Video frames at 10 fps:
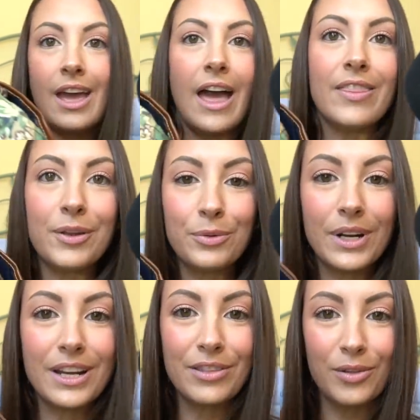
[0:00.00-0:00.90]
And then what
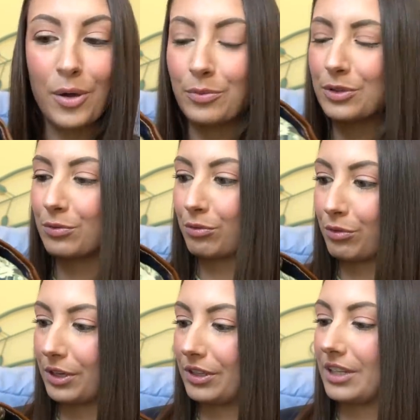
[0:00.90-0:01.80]
I thought was
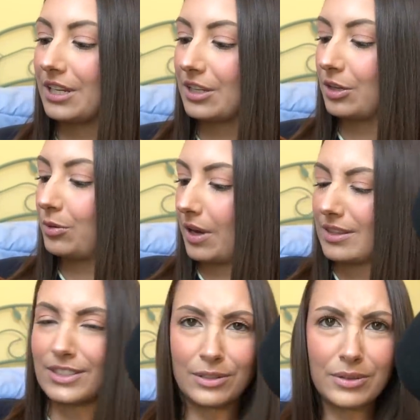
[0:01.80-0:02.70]
really cute
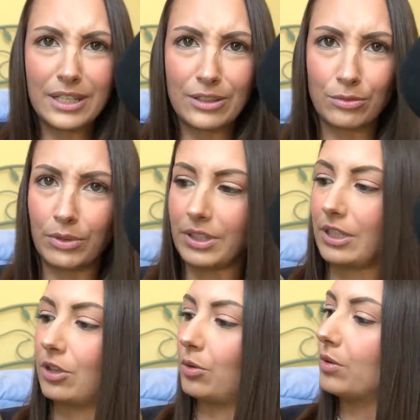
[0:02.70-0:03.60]
and still think is really
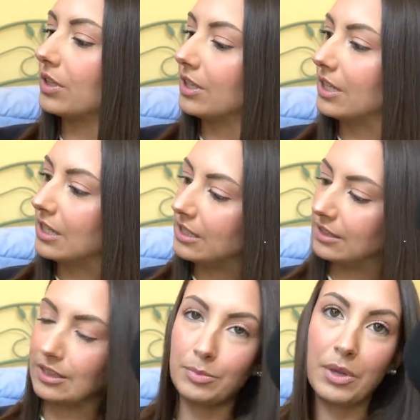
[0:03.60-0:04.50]
cute
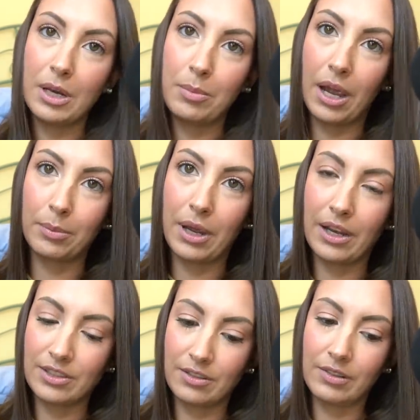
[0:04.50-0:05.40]
since mini
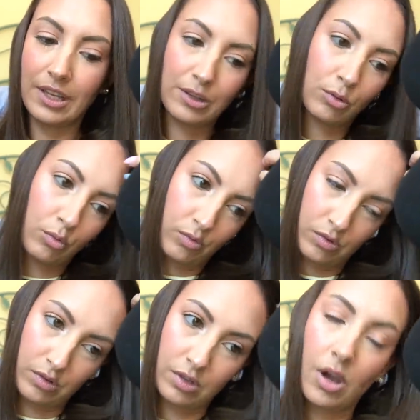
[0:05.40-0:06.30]
backpacks have like
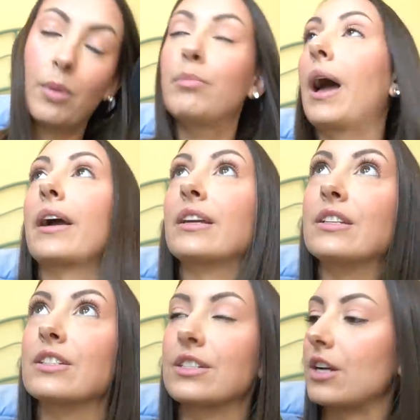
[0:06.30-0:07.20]
come back
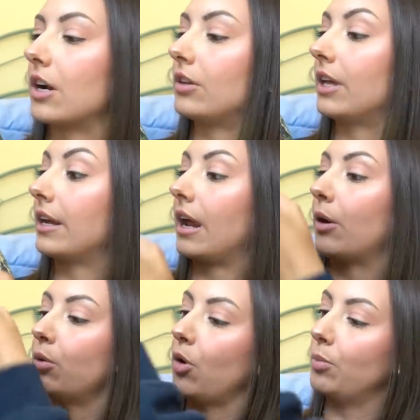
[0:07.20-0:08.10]
into style and
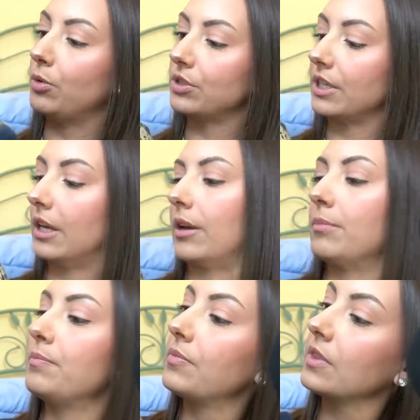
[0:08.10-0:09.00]
out almost again
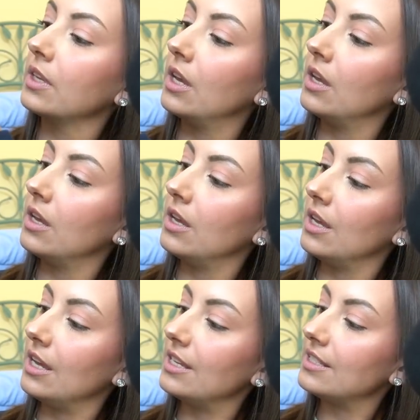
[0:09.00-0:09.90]

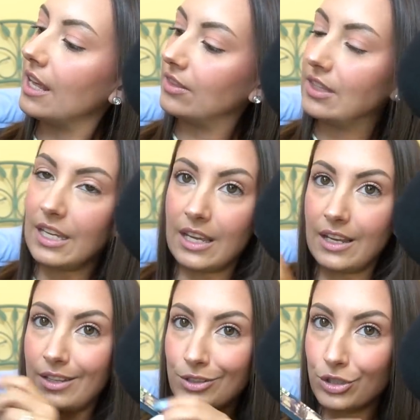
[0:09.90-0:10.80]
is that the
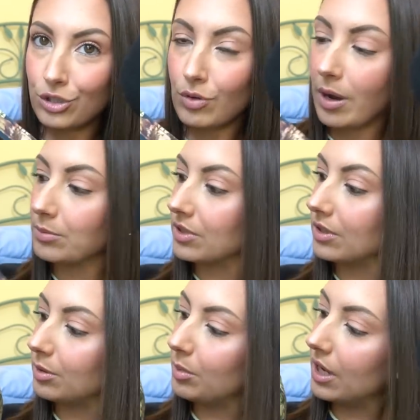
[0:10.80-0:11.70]
straps on
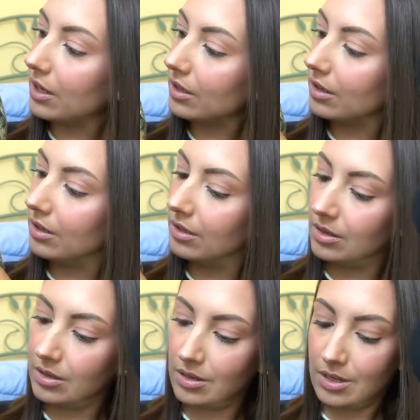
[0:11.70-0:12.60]
the back
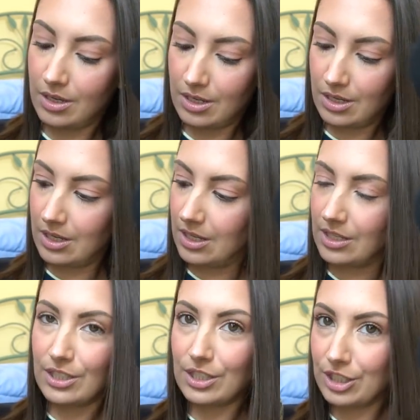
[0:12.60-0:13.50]

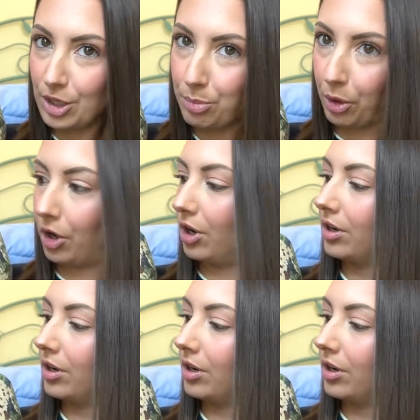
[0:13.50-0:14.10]
zipper.